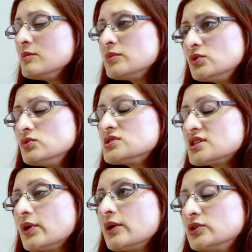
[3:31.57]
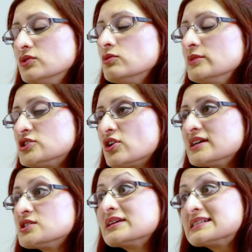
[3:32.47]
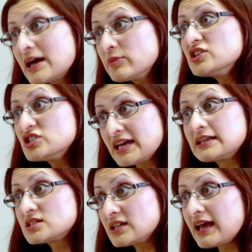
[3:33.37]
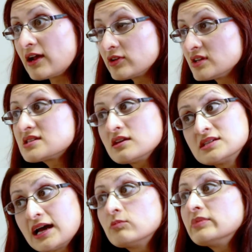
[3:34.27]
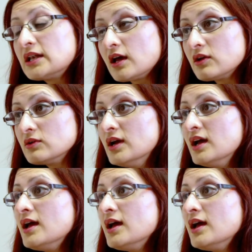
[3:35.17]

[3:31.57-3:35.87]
but also I would normally try to examine your genital area, so down below.